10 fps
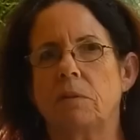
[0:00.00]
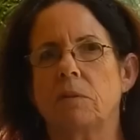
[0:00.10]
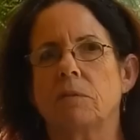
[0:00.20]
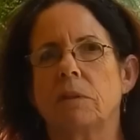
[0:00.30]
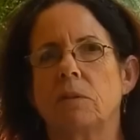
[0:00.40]

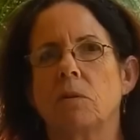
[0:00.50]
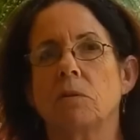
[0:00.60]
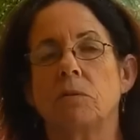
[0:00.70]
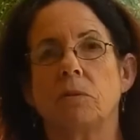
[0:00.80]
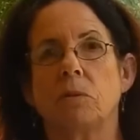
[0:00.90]
of their
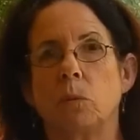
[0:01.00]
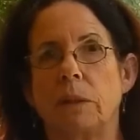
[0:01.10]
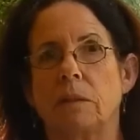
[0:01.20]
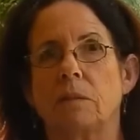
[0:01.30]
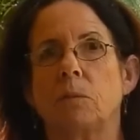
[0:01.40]
conscious
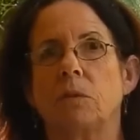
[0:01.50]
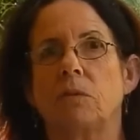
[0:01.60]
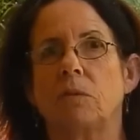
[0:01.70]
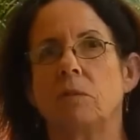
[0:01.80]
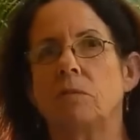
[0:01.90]
awareness, which
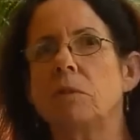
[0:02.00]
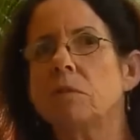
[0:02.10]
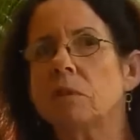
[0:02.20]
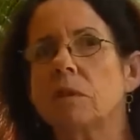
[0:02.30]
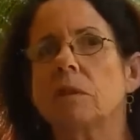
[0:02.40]
is
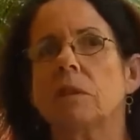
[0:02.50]
intrinsically